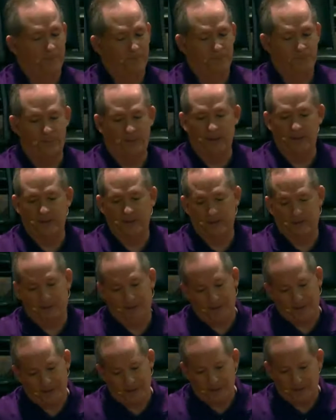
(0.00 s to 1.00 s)
But
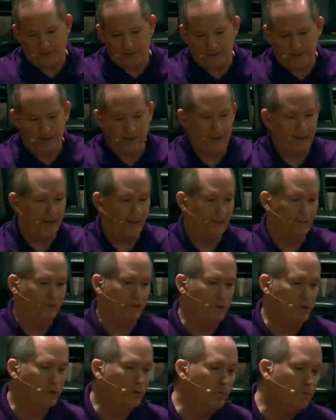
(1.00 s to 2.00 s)
if
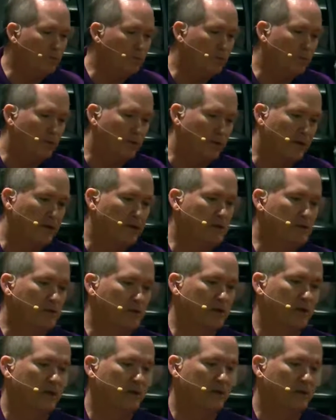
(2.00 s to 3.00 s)
you think you
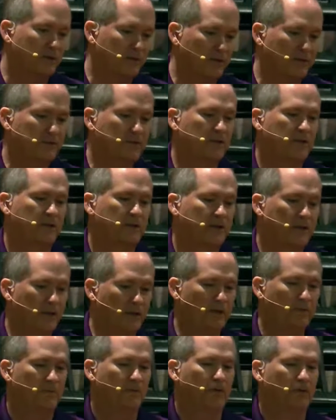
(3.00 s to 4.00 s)
can consistently
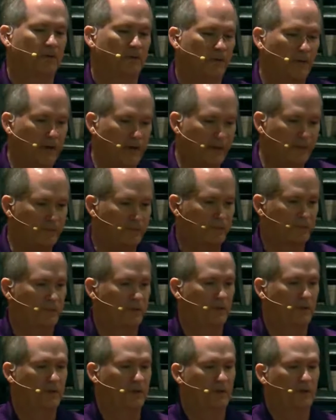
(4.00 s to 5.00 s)
live your life
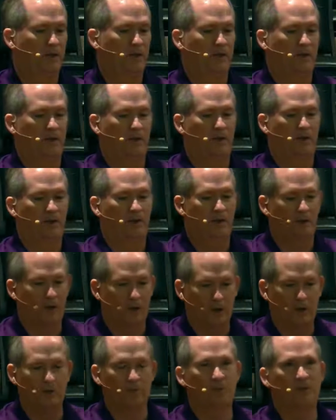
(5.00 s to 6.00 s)

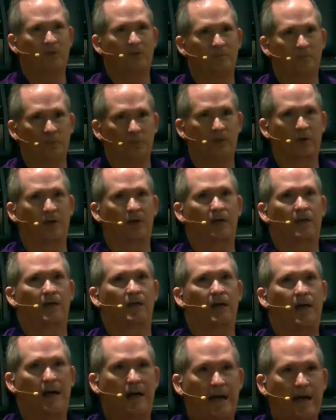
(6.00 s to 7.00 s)
always burning it
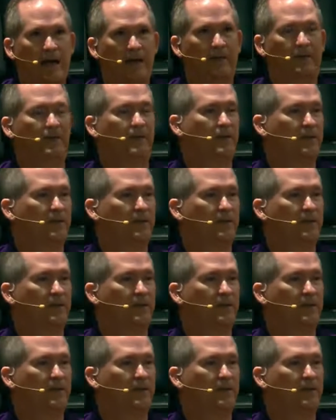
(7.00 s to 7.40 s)
hot,